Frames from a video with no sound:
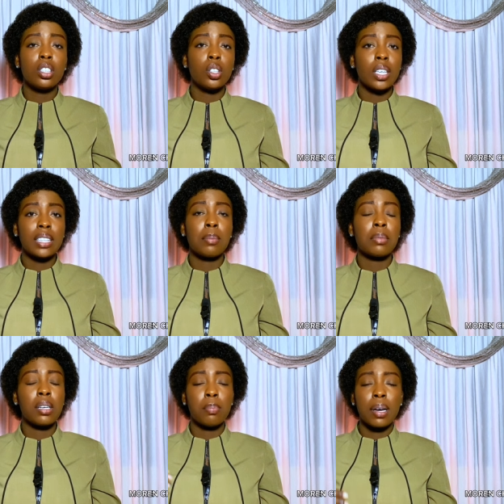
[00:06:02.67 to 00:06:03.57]
it the other time
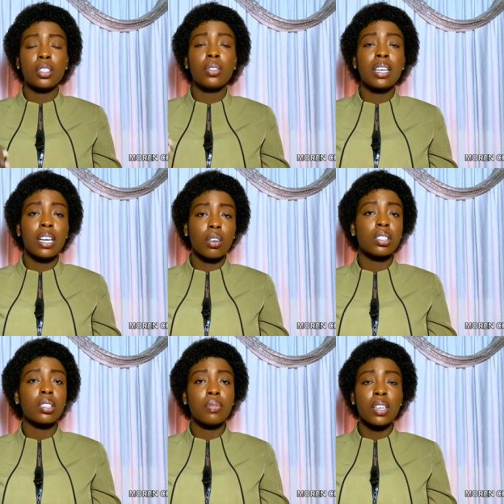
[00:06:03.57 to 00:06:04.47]
that the bacteria that
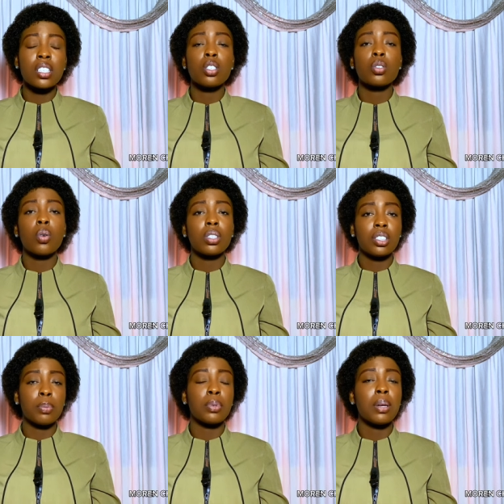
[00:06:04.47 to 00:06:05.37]
causes syphilis is called
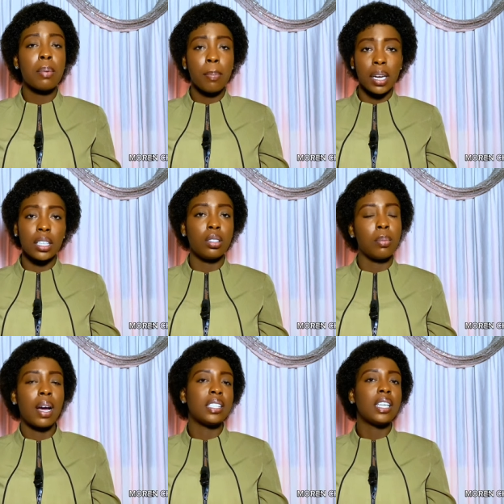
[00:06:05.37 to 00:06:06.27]
Treponema pallidum,
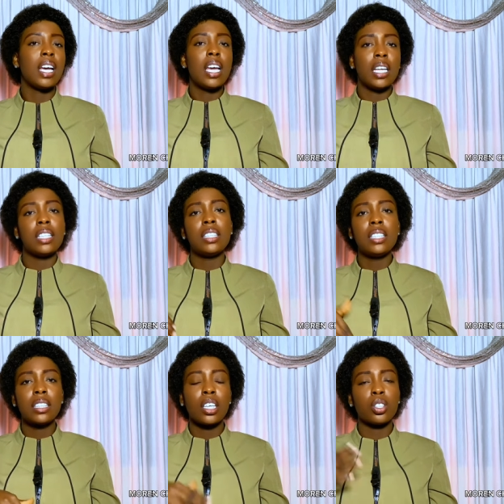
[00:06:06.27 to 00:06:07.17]
and in
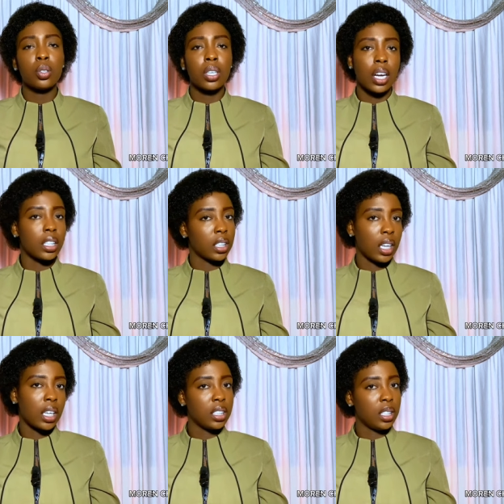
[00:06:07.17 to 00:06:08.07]
this test you can
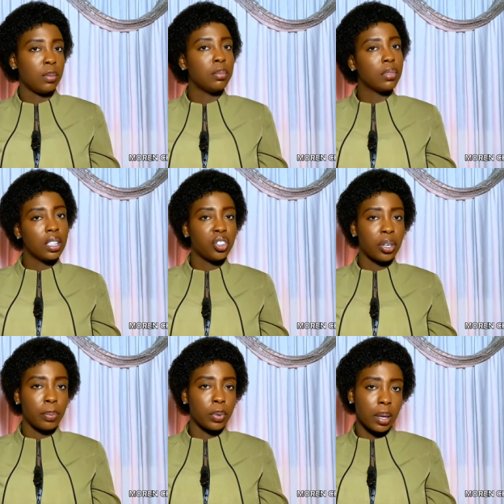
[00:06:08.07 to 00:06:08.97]
hear the name
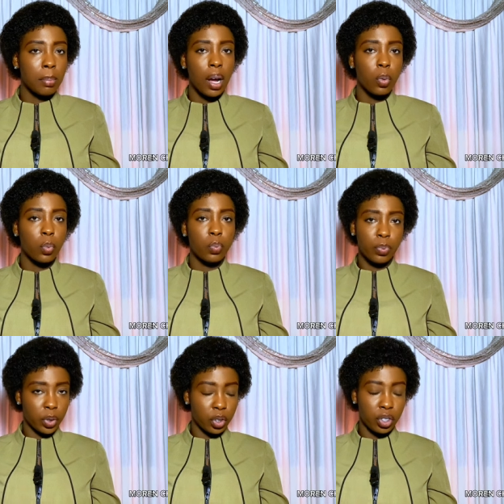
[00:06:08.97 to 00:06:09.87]
Treponema.
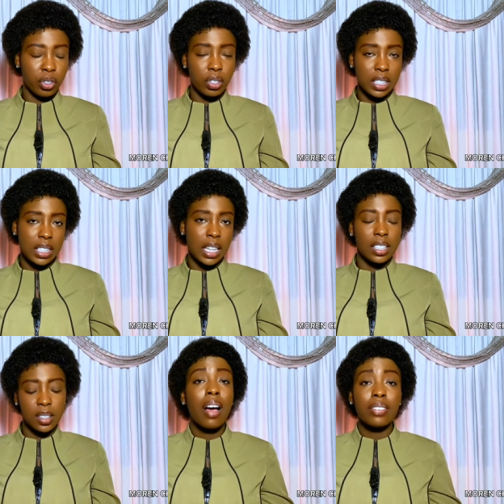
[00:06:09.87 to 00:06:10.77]
Do you
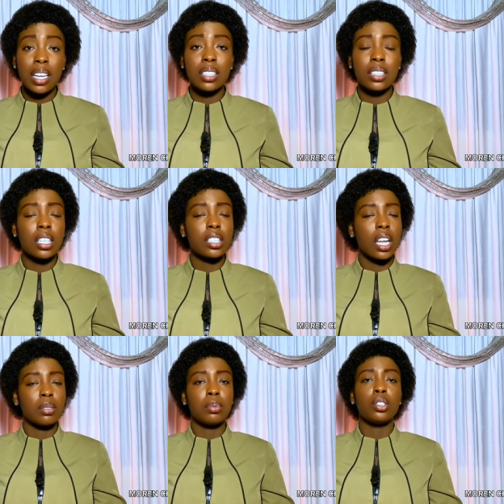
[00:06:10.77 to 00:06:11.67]
understand? After this test
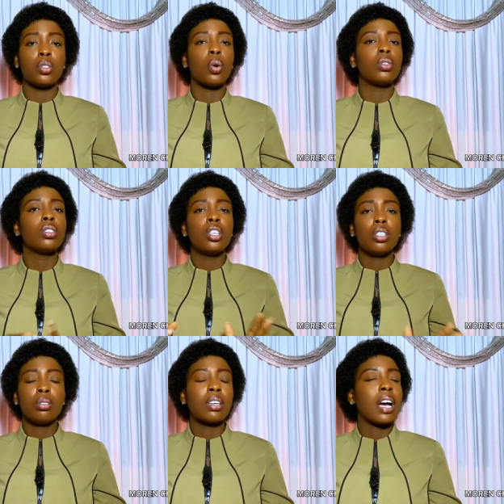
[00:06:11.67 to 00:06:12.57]
has been done,
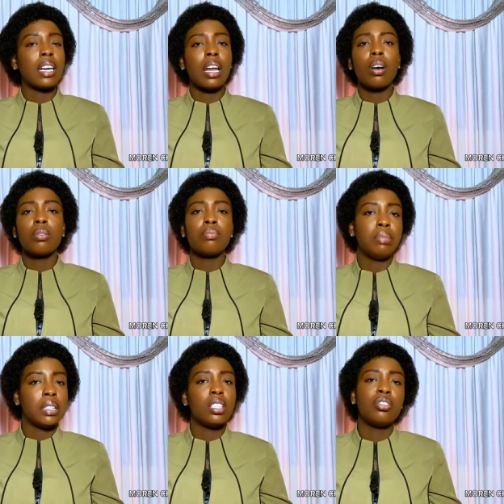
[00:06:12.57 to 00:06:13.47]
you can now
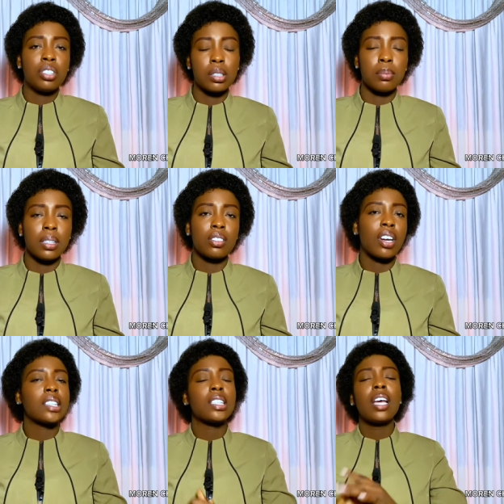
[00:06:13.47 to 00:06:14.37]
begin treatment,
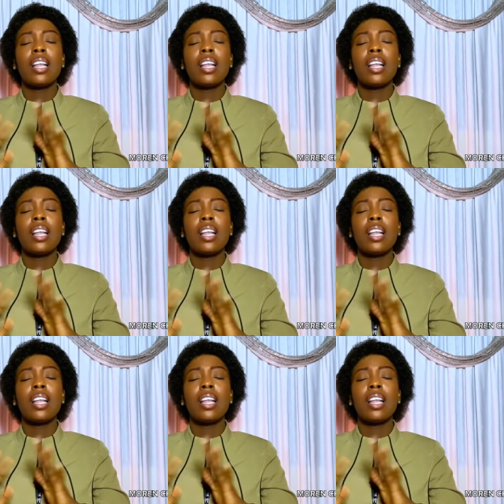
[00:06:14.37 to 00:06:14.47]
right?